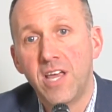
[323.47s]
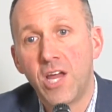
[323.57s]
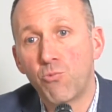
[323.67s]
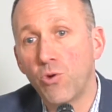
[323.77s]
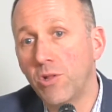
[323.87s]

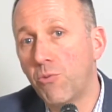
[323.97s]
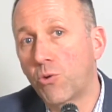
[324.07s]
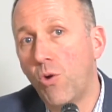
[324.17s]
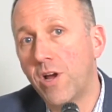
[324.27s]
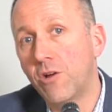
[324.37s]
it really
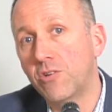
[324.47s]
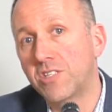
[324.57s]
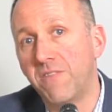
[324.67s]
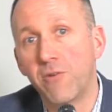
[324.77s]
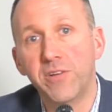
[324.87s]

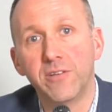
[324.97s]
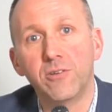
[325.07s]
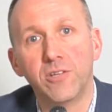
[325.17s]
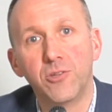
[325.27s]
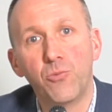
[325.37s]
requires very
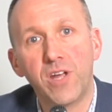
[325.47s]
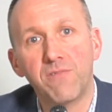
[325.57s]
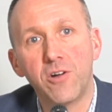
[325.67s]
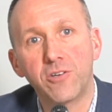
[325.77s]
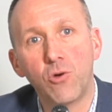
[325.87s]
little in the way
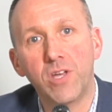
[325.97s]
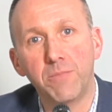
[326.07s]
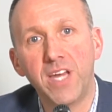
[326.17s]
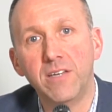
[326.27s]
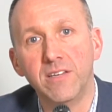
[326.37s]
of
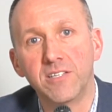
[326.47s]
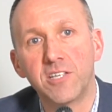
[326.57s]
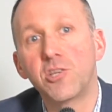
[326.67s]
ongoing maintenance.